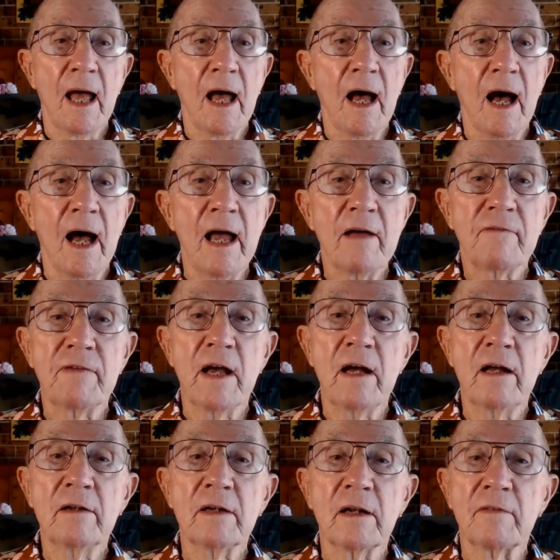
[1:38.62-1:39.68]
I have
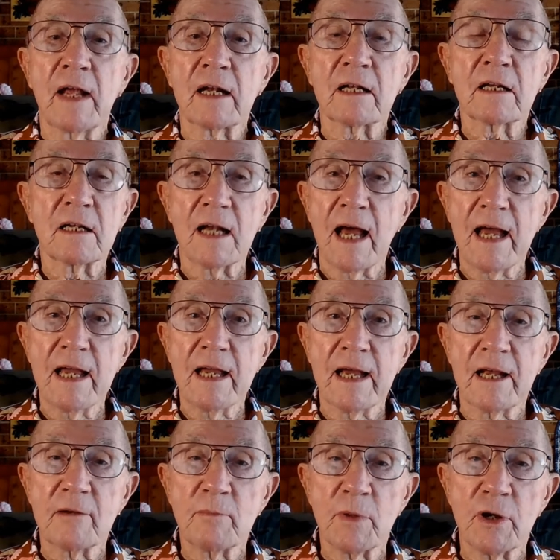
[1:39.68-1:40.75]
found that clay
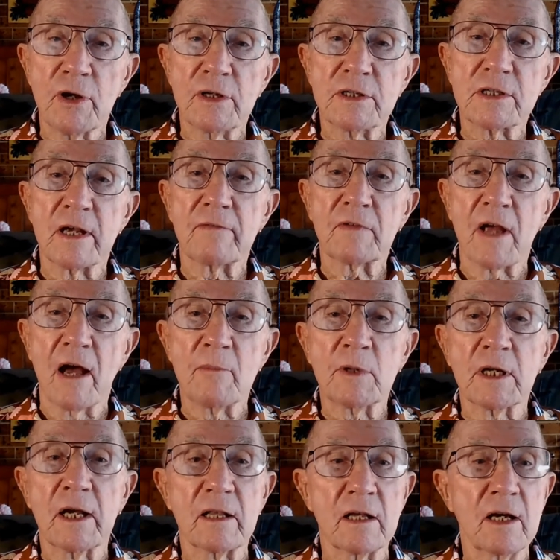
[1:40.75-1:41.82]
and birds have come
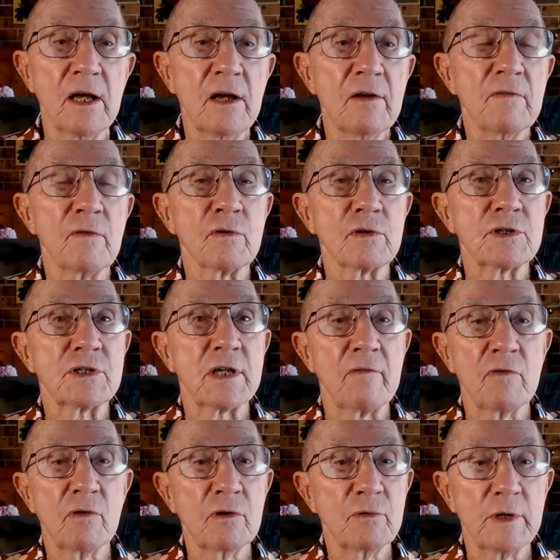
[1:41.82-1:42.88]
together for
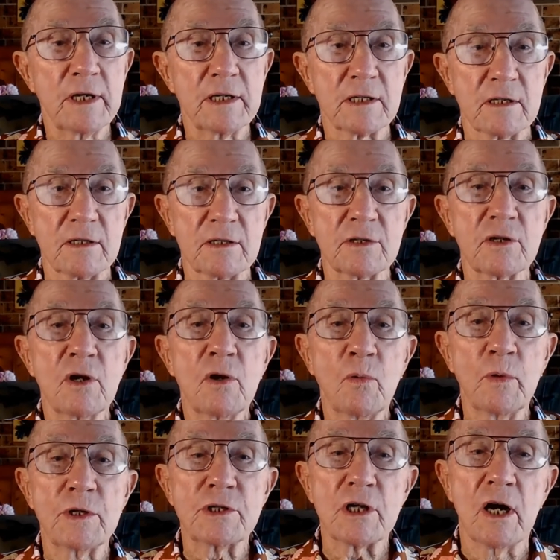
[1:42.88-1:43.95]
several reasons,
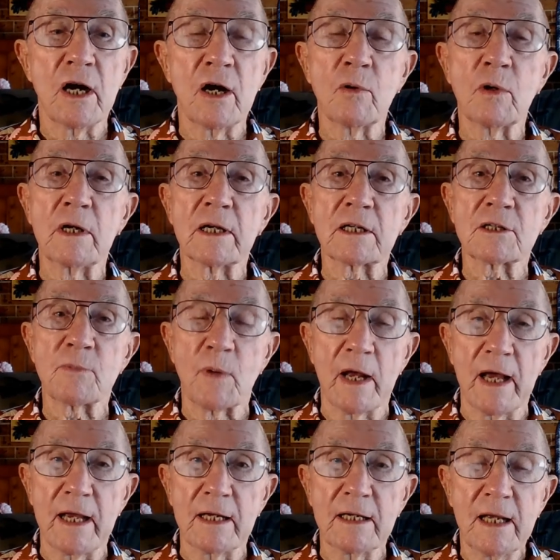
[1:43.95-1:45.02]
which I will
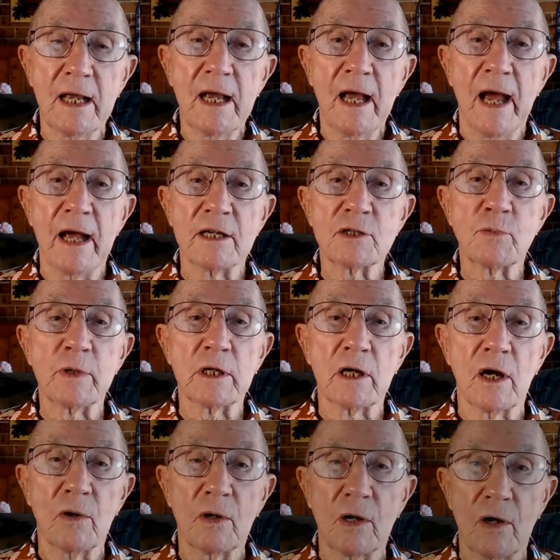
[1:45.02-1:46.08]
explain as we
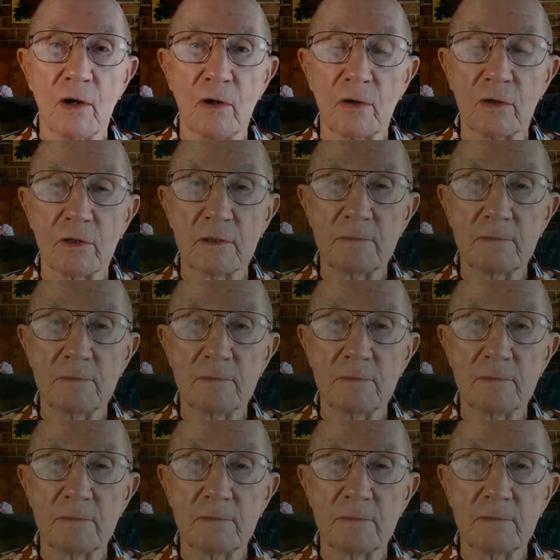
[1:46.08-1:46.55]
go along.